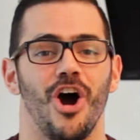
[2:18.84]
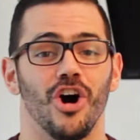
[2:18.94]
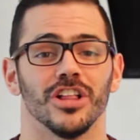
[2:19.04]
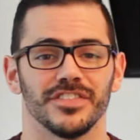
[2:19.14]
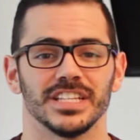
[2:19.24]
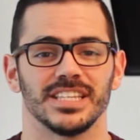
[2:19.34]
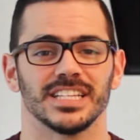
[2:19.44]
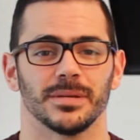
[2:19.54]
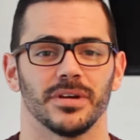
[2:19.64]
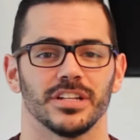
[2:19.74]
All of these
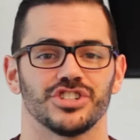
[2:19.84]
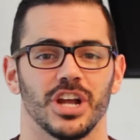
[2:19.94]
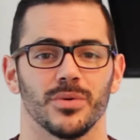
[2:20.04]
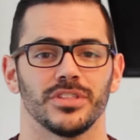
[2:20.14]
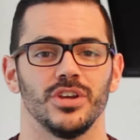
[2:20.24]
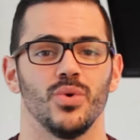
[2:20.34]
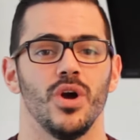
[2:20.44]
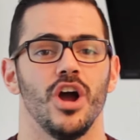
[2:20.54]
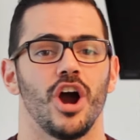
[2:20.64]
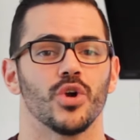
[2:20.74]
things I'm going to share with
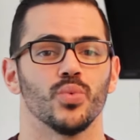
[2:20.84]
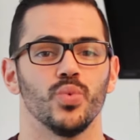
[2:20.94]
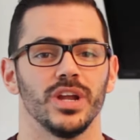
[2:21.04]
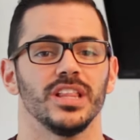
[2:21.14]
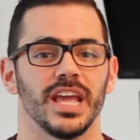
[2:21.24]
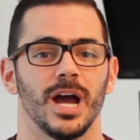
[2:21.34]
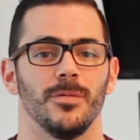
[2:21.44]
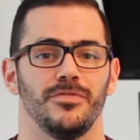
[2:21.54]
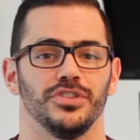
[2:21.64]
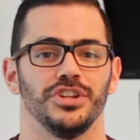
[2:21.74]
you are really
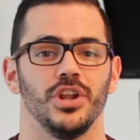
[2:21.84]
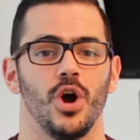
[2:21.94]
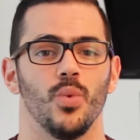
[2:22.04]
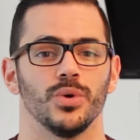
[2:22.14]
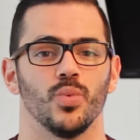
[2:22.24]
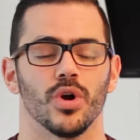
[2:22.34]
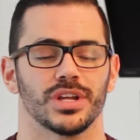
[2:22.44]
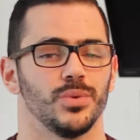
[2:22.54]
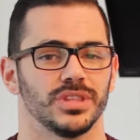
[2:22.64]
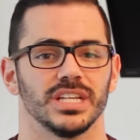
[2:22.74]
helpful to know when
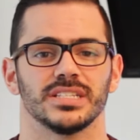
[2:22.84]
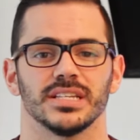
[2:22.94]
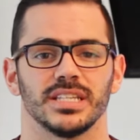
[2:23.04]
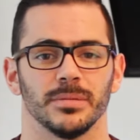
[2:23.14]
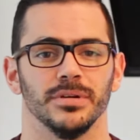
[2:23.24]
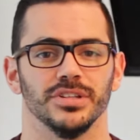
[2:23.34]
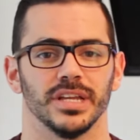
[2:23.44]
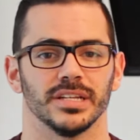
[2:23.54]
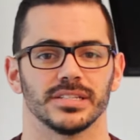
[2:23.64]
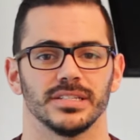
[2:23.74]
working with existing
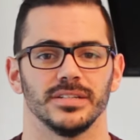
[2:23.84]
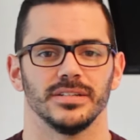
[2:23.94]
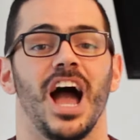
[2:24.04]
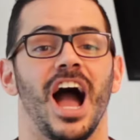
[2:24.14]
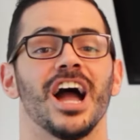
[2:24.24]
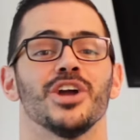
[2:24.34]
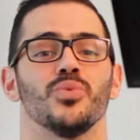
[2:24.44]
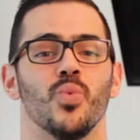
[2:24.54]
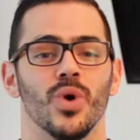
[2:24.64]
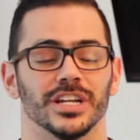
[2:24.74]
buildings. I
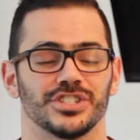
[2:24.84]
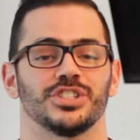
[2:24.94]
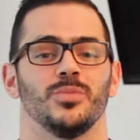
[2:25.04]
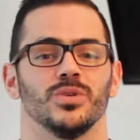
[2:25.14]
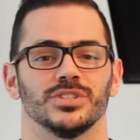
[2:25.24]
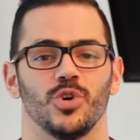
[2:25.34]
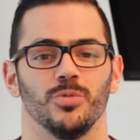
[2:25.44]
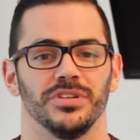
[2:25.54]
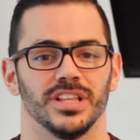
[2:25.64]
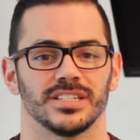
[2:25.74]
wish someone
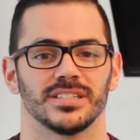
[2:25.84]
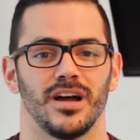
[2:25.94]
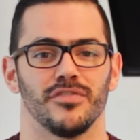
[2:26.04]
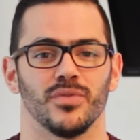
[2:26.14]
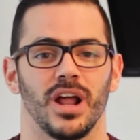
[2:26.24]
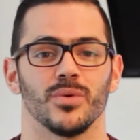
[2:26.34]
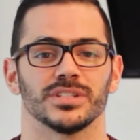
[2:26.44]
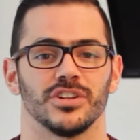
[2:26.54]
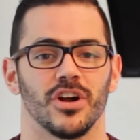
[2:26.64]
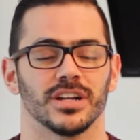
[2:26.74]
told me this stuff when I
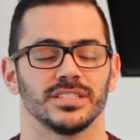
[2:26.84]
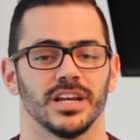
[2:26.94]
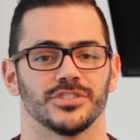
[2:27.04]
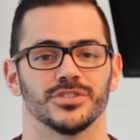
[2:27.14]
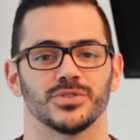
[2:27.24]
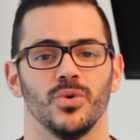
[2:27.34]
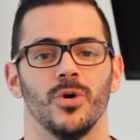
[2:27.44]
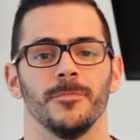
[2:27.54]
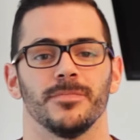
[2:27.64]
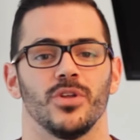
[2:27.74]
was in architecture
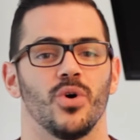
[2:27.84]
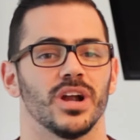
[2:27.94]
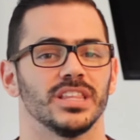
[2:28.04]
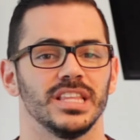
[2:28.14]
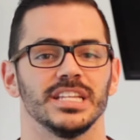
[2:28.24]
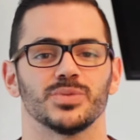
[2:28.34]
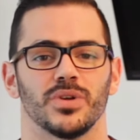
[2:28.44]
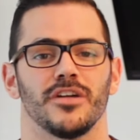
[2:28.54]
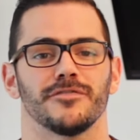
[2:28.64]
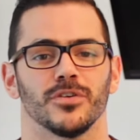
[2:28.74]
school, or at least
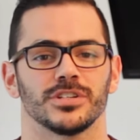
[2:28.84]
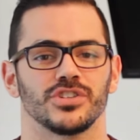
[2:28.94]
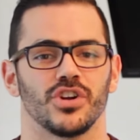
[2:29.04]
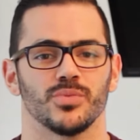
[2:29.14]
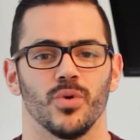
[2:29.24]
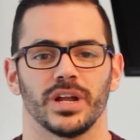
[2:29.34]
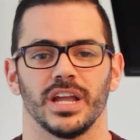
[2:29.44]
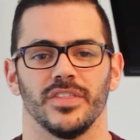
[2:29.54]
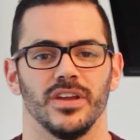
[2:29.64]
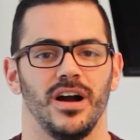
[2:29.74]
when I first started
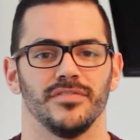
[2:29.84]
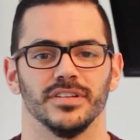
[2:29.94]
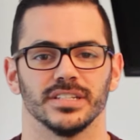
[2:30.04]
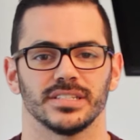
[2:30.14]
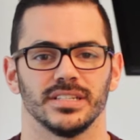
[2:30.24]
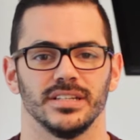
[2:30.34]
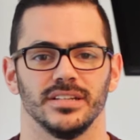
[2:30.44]
working in the office.